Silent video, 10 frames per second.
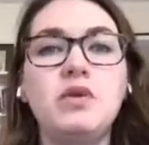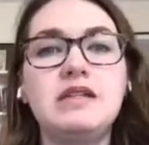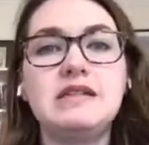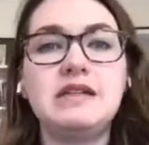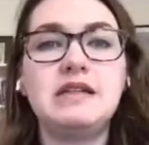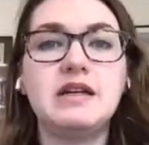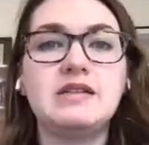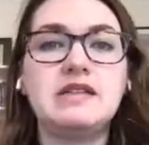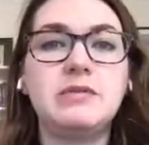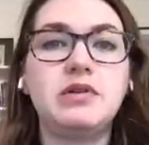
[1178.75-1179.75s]
but we
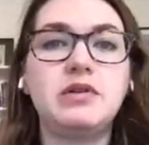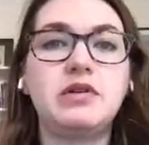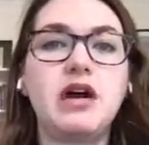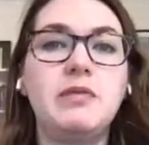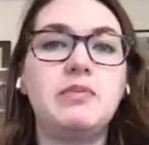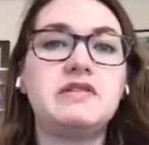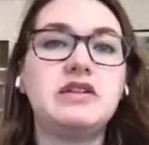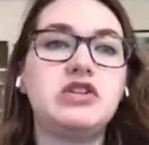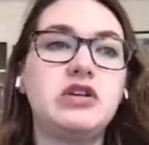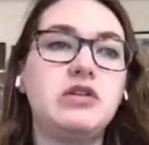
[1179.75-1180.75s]
see a similar
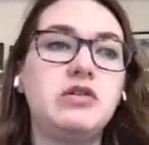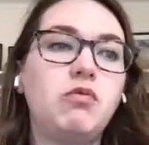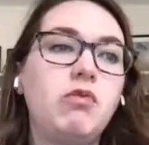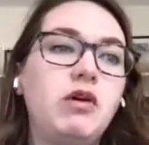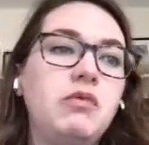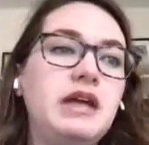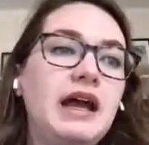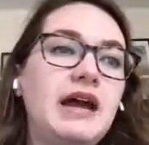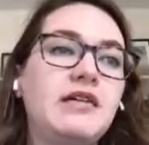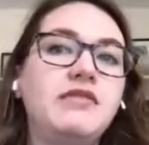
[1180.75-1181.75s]
composition
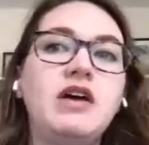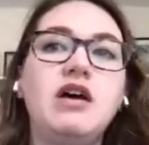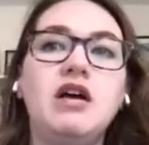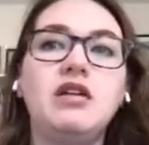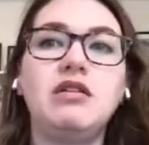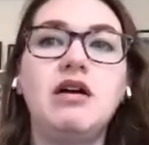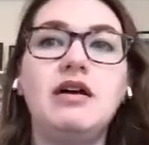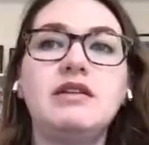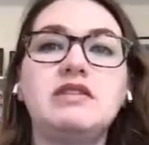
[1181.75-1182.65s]
where we have a